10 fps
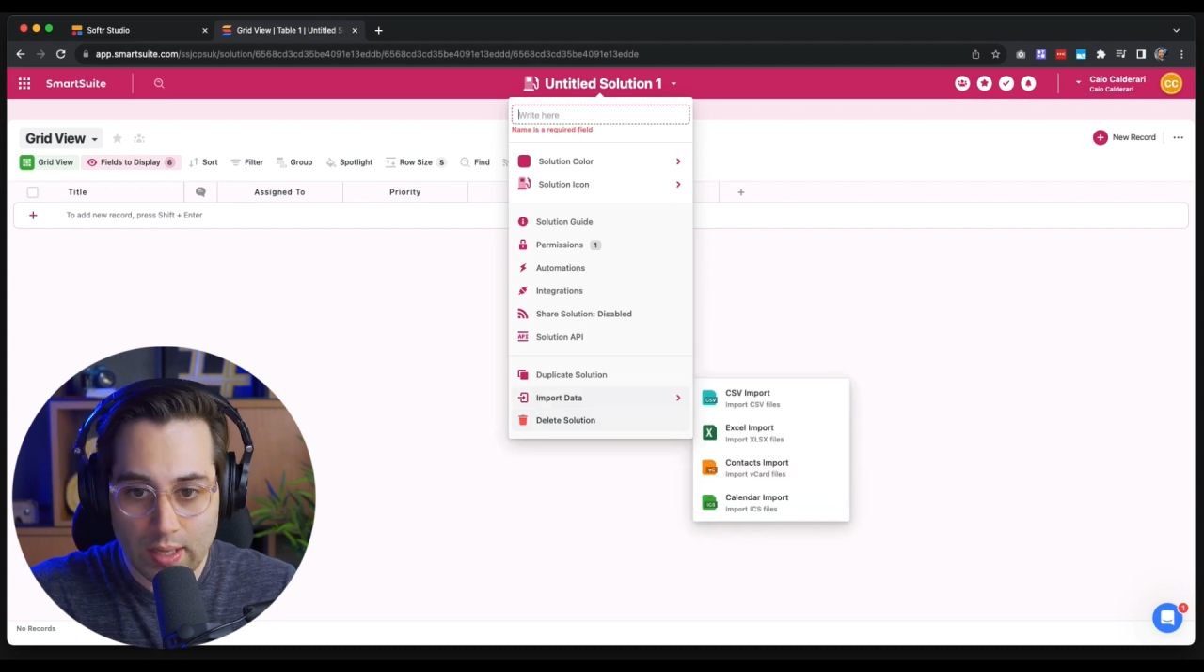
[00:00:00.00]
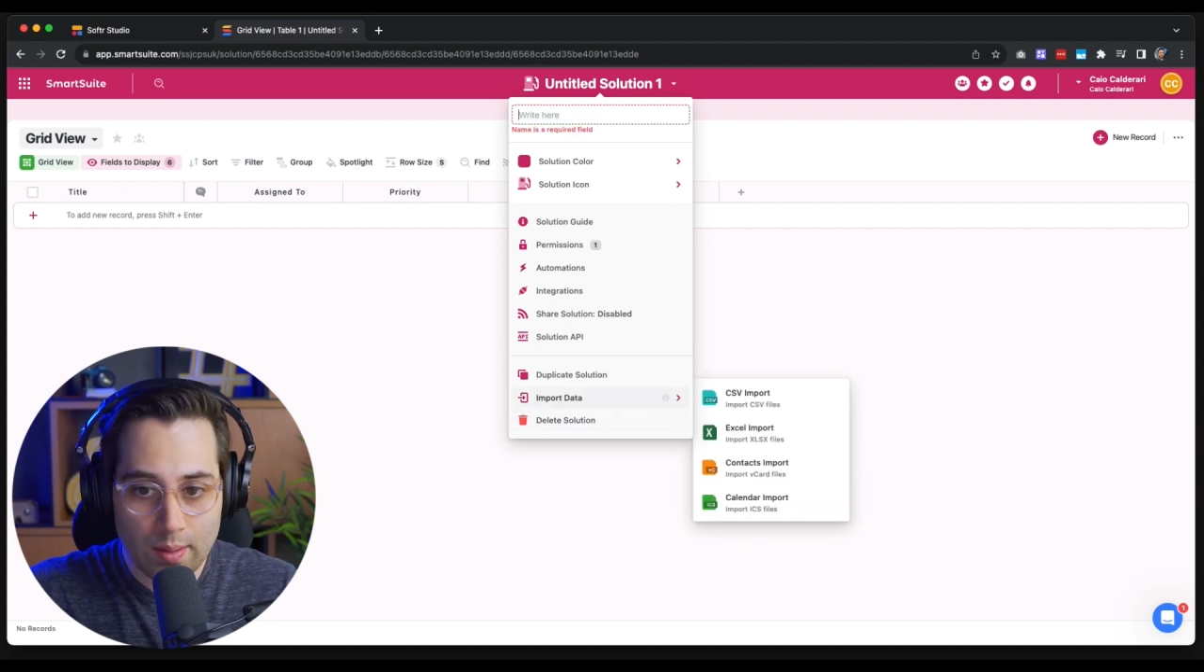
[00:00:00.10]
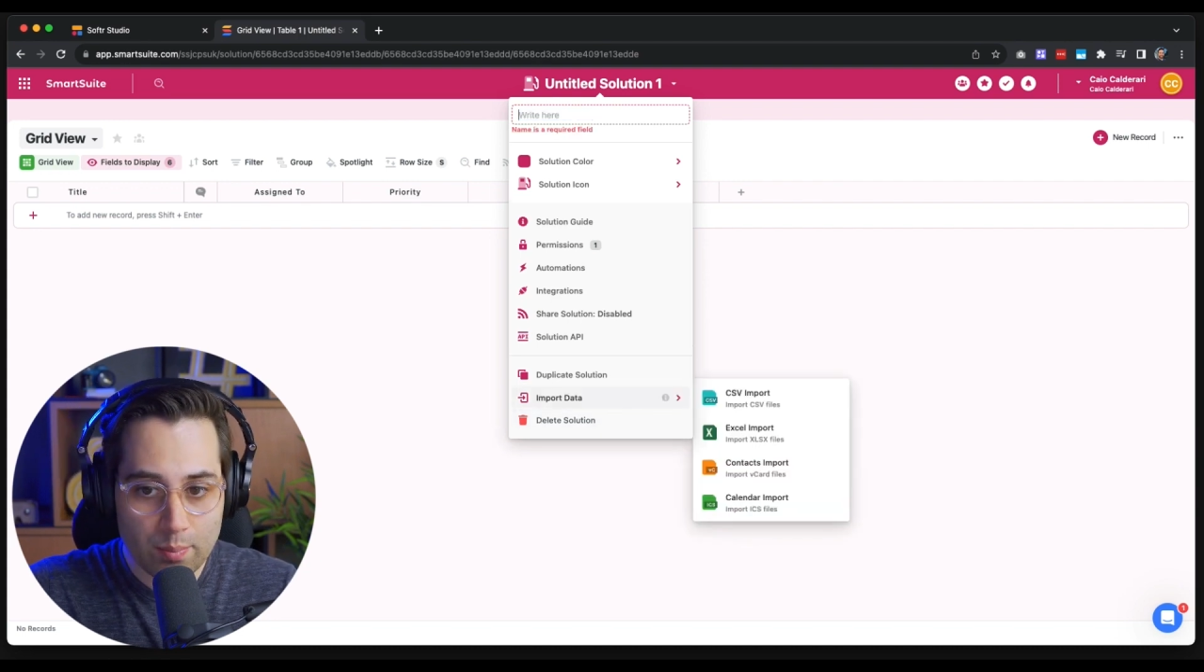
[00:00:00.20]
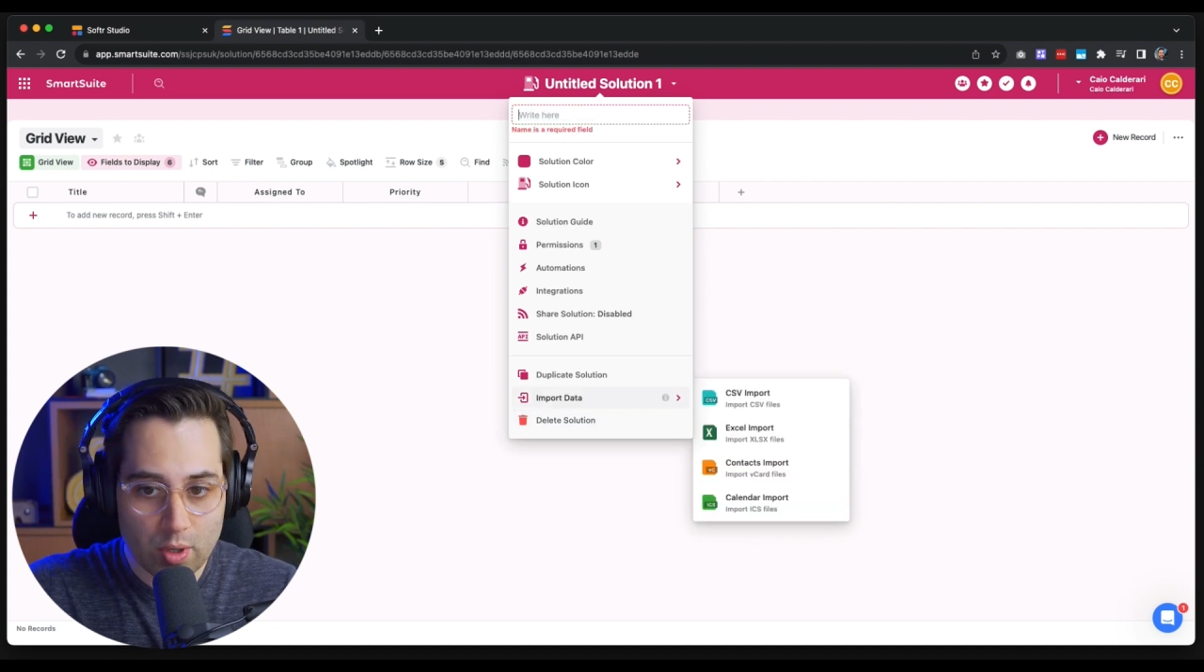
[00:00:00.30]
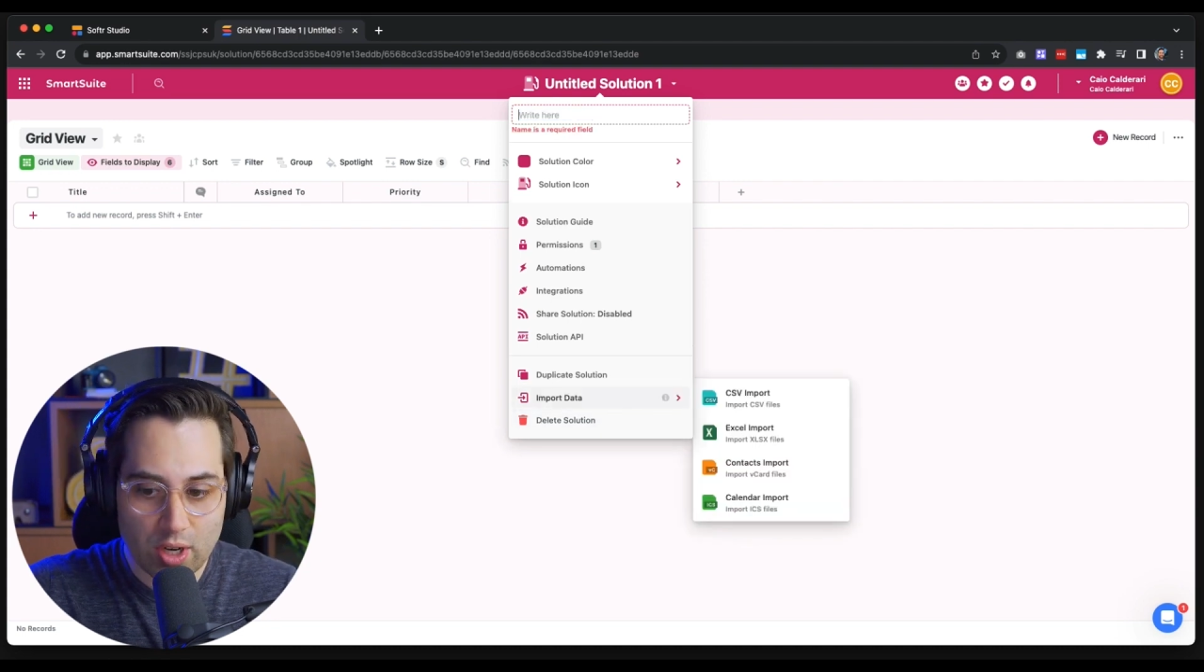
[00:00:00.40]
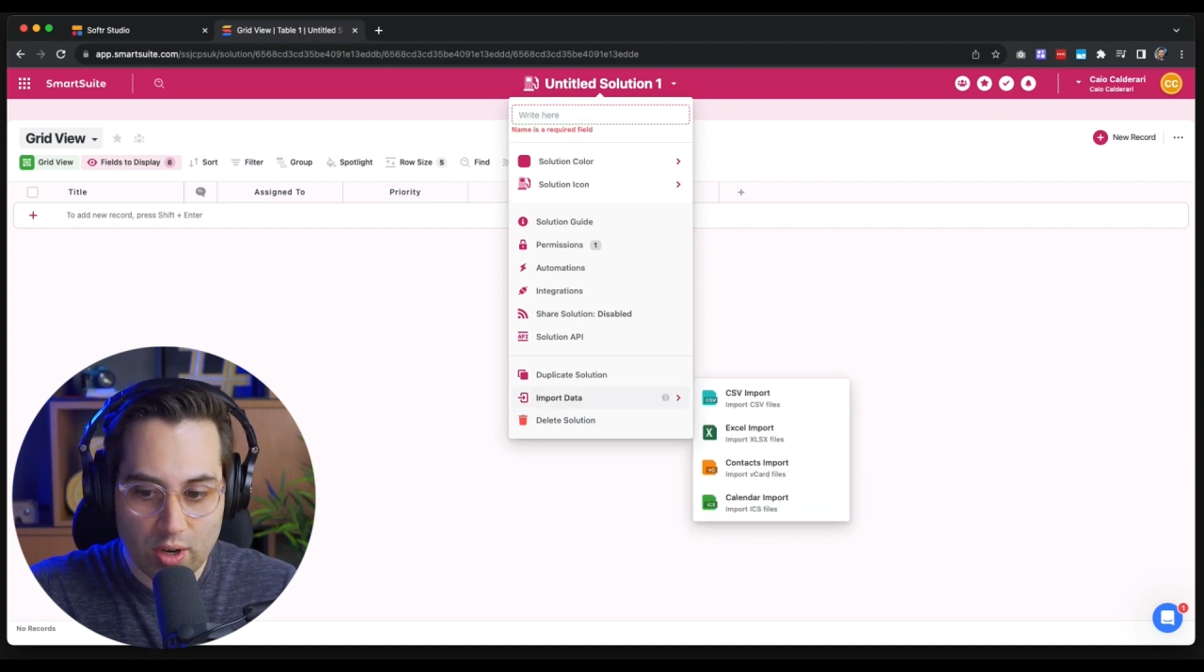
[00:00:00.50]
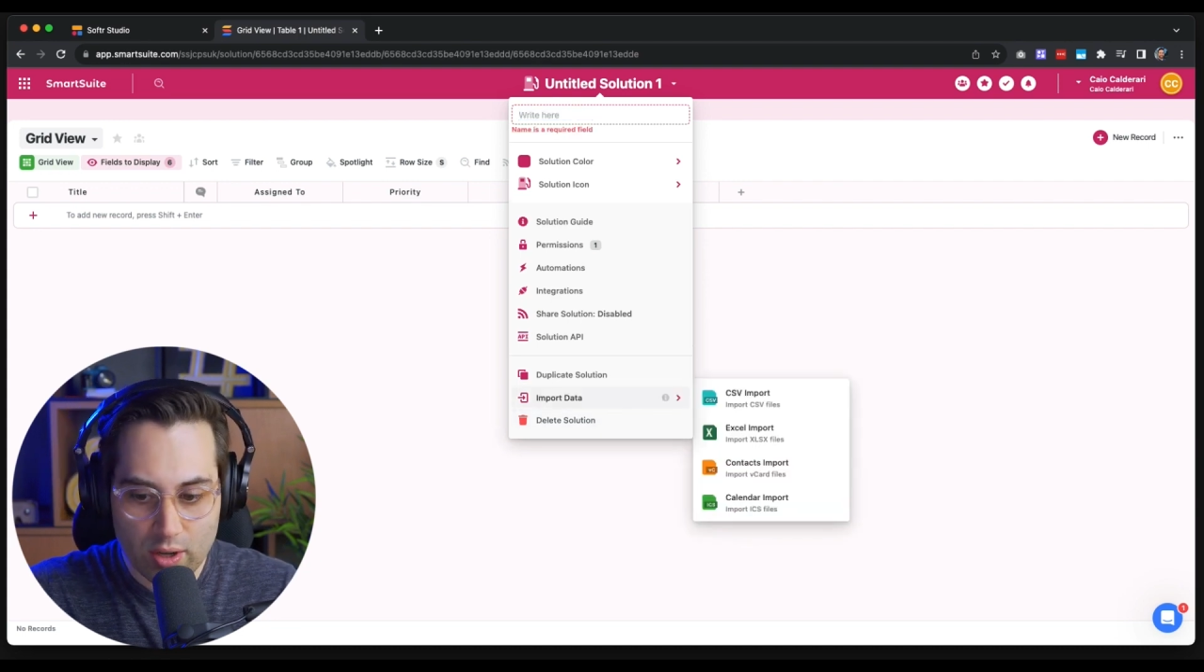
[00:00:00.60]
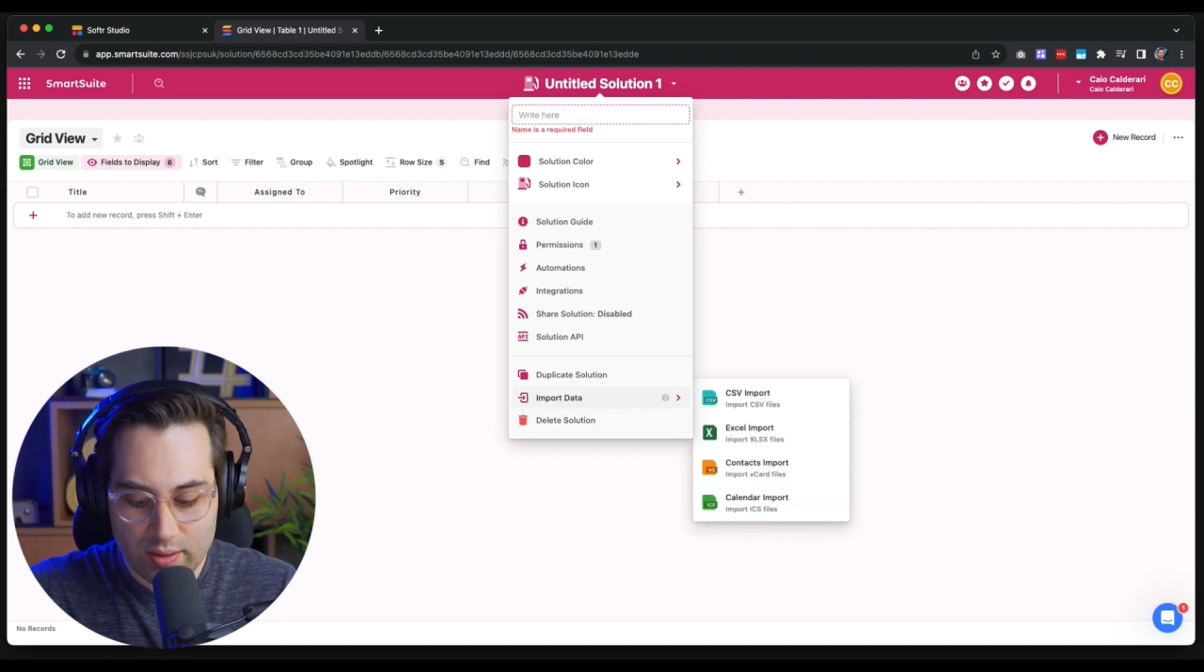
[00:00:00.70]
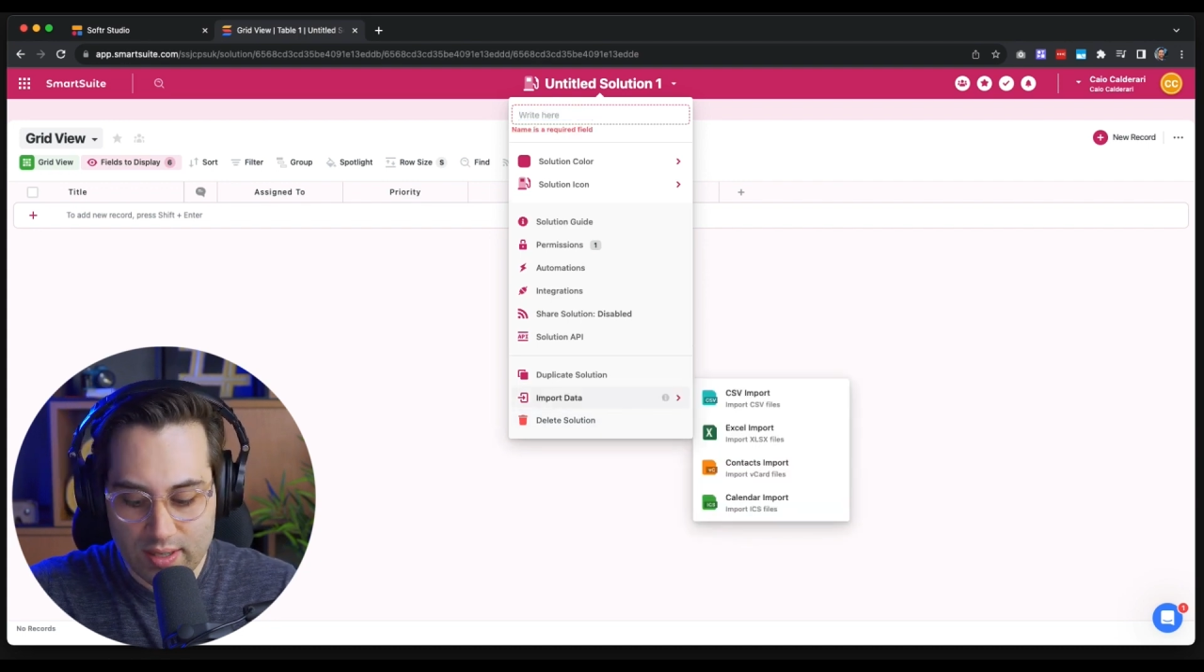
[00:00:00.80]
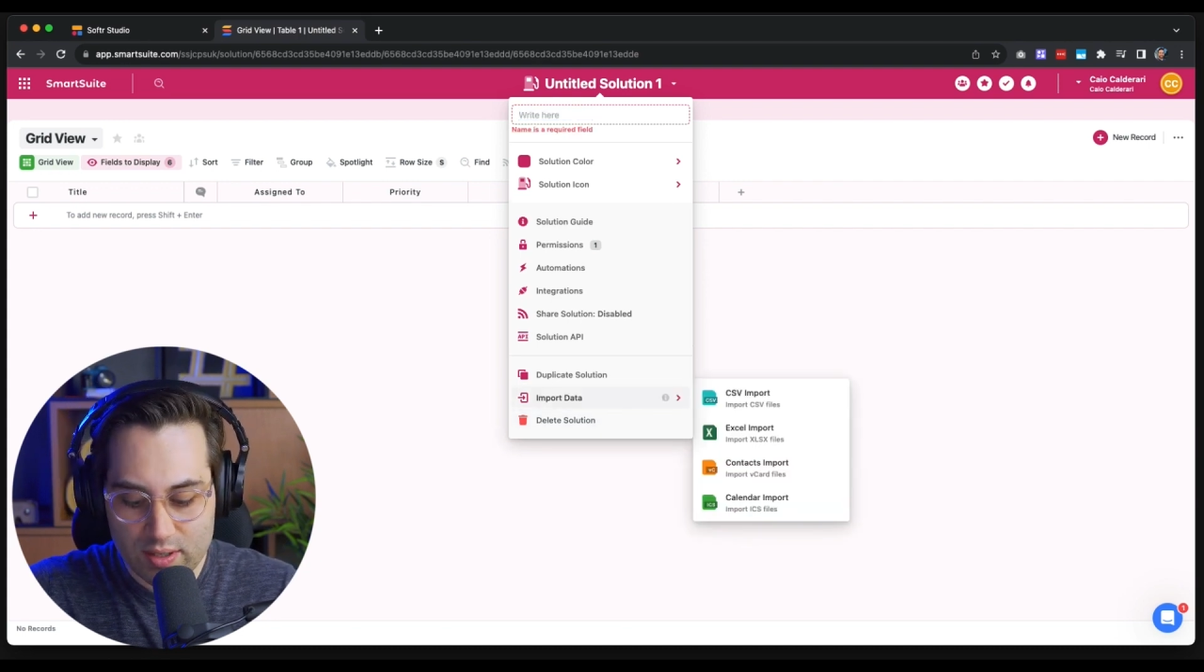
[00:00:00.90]
I'm gonna
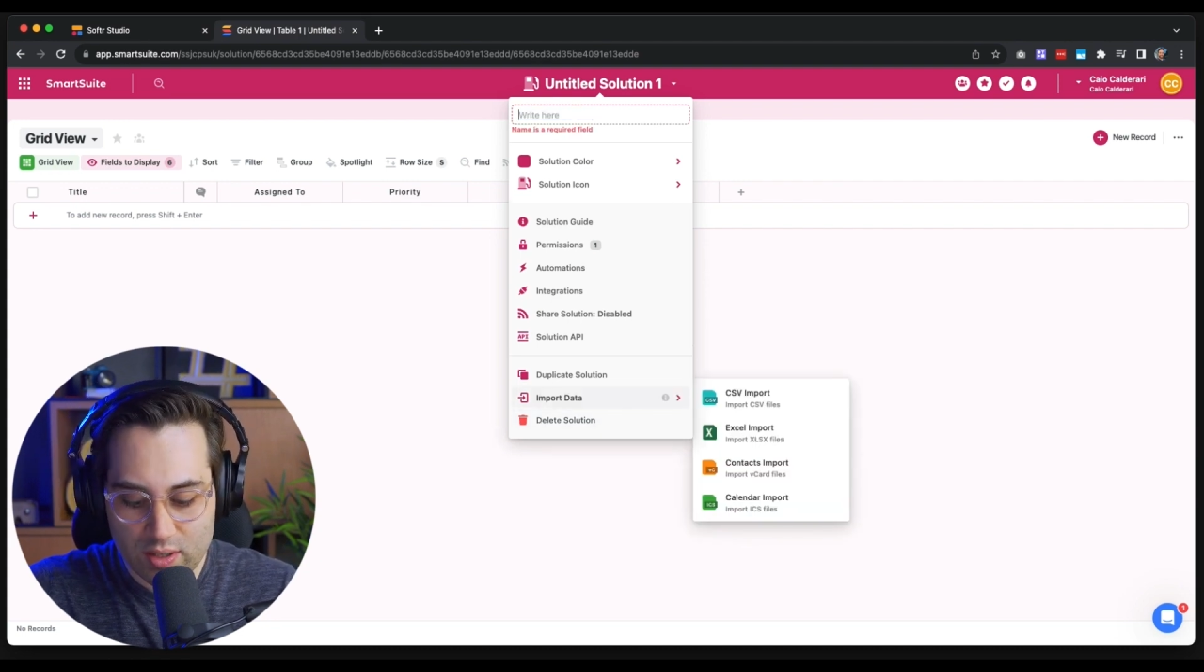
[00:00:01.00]
call this